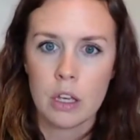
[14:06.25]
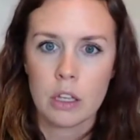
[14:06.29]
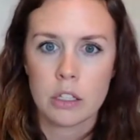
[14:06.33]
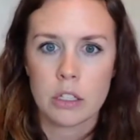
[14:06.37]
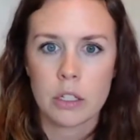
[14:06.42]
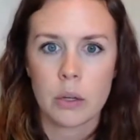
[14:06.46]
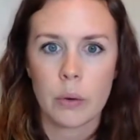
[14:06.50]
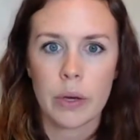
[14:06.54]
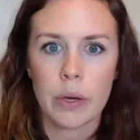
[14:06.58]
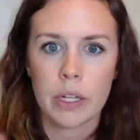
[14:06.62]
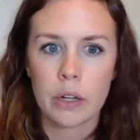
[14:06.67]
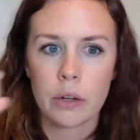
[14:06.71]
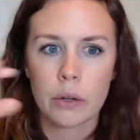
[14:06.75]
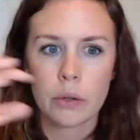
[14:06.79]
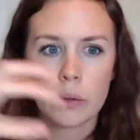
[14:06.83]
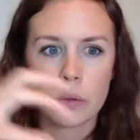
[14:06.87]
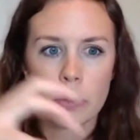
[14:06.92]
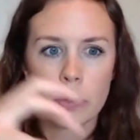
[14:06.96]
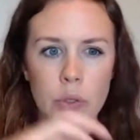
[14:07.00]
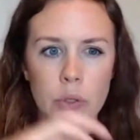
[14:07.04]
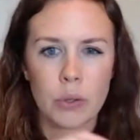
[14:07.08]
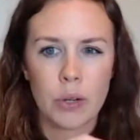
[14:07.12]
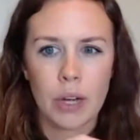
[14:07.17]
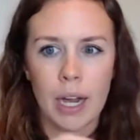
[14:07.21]
So I know
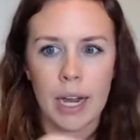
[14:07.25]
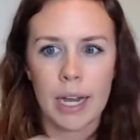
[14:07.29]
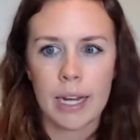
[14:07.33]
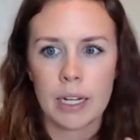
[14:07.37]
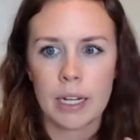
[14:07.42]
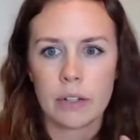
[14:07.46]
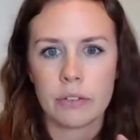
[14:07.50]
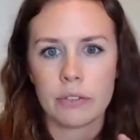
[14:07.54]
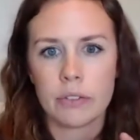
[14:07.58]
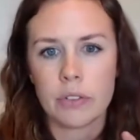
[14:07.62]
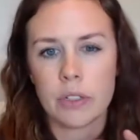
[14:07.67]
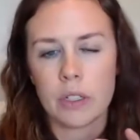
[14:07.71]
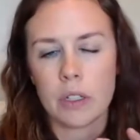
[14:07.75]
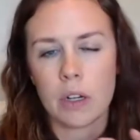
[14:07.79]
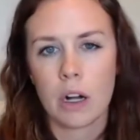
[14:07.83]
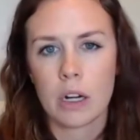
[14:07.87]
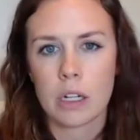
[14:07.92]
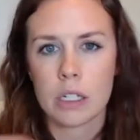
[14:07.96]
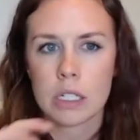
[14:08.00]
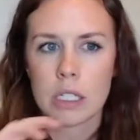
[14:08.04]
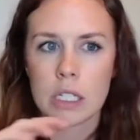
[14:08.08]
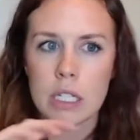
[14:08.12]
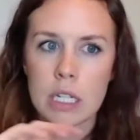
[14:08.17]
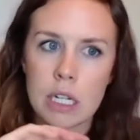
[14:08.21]
you kind of
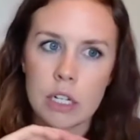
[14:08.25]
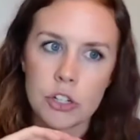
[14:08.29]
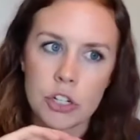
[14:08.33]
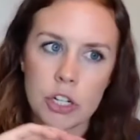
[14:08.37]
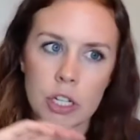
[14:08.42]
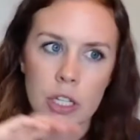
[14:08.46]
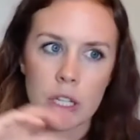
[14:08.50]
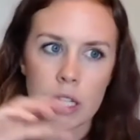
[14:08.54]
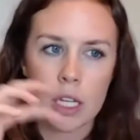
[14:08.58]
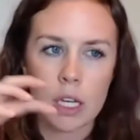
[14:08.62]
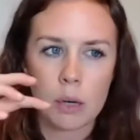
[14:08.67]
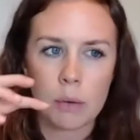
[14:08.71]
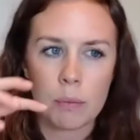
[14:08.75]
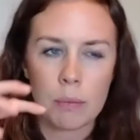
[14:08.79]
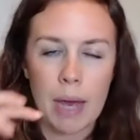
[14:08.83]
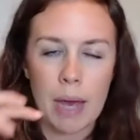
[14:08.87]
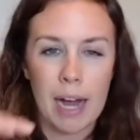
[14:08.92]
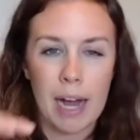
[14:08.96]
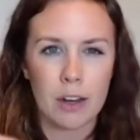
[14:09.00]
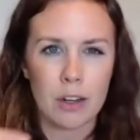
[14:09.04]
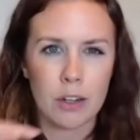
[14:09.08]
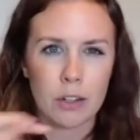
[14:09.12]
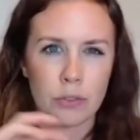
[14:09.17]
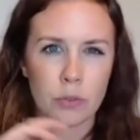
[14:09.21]
are teaching them
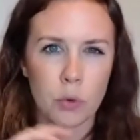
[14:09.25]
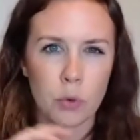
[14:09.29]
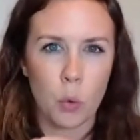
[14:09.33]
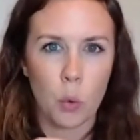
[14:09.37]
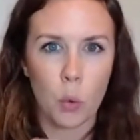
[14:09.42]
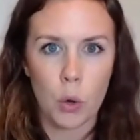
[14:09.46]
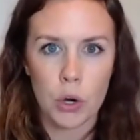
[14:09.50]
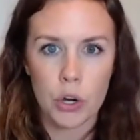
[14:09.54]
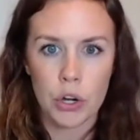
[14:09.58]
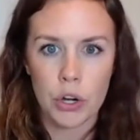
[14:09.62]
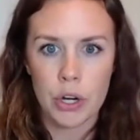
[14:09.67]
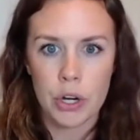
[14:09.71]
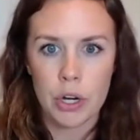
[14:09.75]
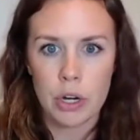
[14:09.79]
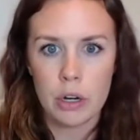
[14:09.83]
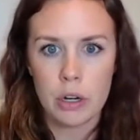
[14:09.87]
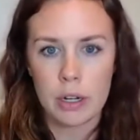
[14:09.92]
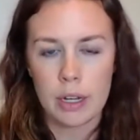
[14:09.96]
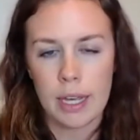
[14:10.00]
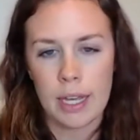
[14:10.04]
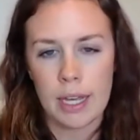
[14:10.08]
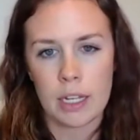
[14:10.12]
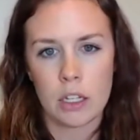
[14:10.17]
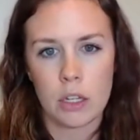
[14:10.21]
out of order,
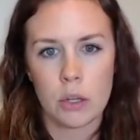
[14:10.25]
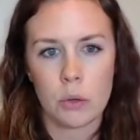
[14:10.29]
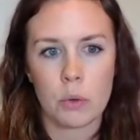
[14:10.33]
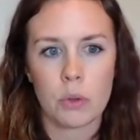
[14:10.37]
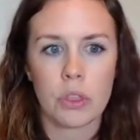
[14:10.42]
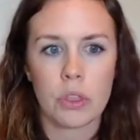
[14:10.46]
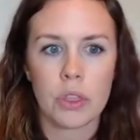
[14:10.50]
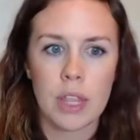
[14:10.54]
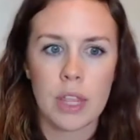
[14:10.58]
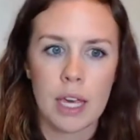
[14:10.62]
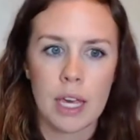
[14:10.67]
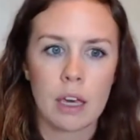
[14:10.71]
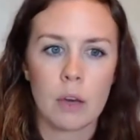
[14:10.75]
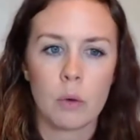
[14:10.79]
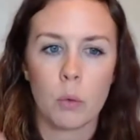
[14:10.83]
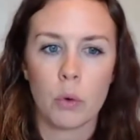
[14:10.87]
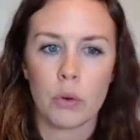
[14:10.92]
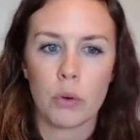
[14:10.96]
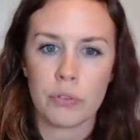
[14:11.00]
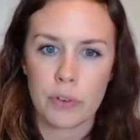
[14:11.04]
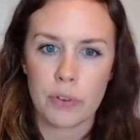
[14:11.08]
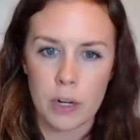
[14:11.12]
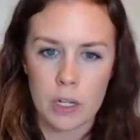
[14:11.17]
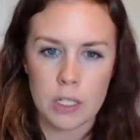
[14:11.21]
and you would think,
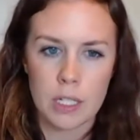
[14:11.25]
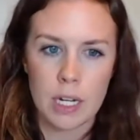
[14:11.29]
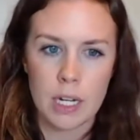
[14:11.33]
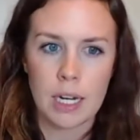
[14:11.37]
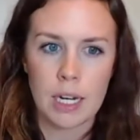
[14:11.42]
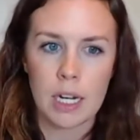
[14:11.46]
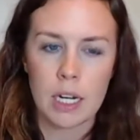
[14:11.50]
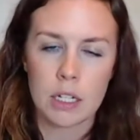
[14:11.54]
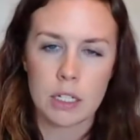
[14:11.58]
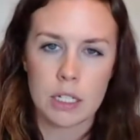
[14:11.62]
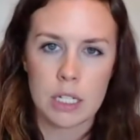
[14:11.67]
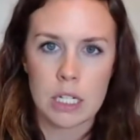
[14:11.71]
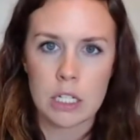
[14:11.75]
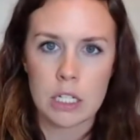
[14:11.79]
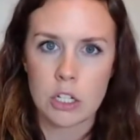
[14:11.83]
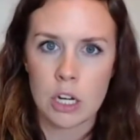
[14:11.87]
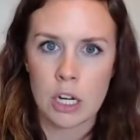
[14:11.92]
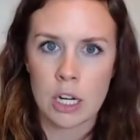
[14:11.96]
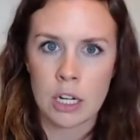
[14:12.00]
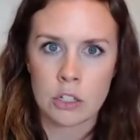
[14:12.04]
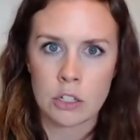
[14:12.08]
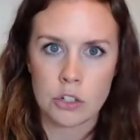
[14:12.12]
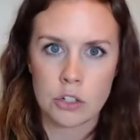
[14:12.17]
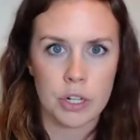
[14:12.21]
well, first I need to teach
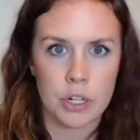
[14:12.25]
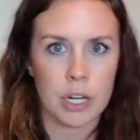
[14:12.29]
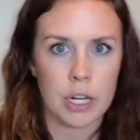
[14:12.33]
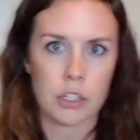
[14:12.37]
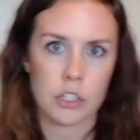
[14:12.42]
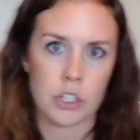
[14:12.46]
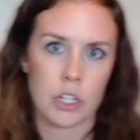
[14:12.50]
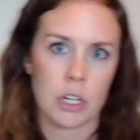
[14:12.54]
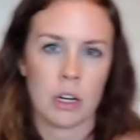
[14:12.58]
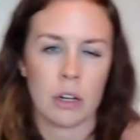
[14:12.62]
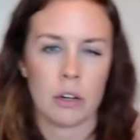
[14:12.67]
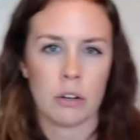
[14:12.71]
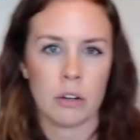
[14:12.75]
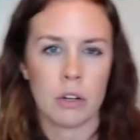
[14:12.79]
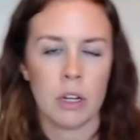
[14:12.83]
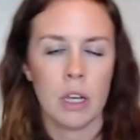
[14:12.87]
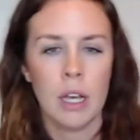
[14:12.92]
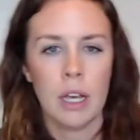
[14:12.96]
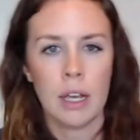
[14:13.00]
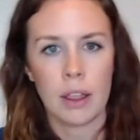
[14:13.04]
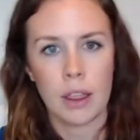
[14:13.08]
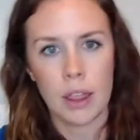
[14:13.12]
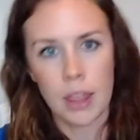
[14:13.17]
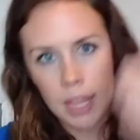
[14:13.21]
an introduction and
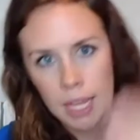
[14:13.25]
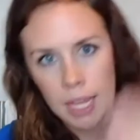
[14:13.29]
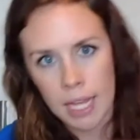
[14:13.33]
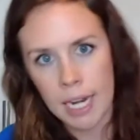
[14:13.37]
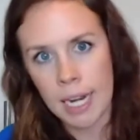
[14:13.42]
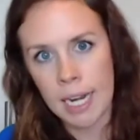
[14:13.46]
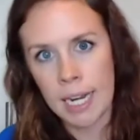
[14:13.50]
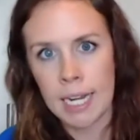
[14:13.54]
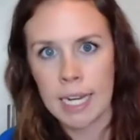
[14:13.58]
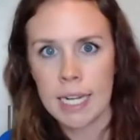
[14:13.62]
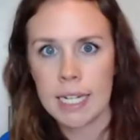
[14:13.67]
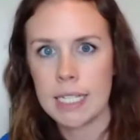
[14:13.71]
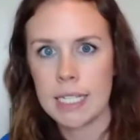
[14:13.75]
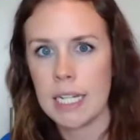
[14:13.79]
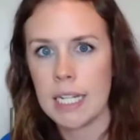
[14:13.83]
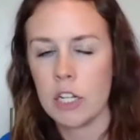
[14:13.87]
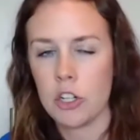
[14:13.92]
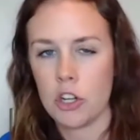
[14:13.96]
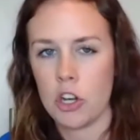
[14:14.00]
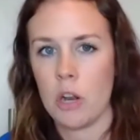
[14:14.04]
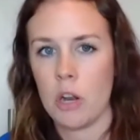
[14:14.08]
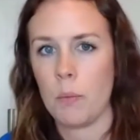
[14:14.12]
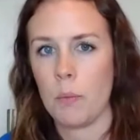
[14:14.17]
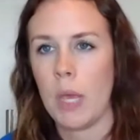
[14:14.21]
then I need to
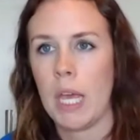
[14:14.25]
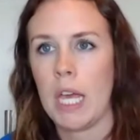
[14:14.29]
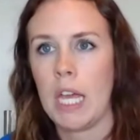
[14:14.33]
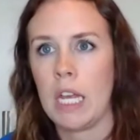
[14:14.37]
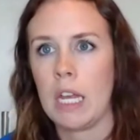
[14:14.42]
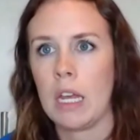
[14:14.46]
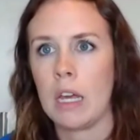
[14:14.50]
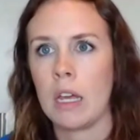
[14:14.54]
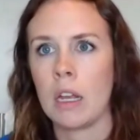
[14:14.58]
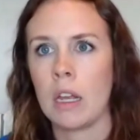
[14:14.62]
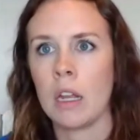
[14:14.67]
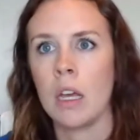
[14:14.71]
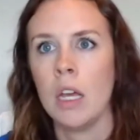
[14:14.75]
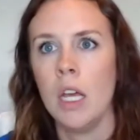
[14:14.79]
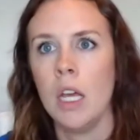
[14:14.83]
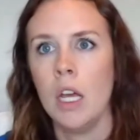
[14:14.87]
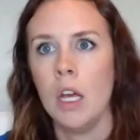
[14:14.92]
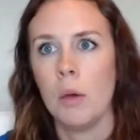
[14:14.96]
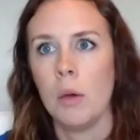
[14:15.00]
teach an opinion.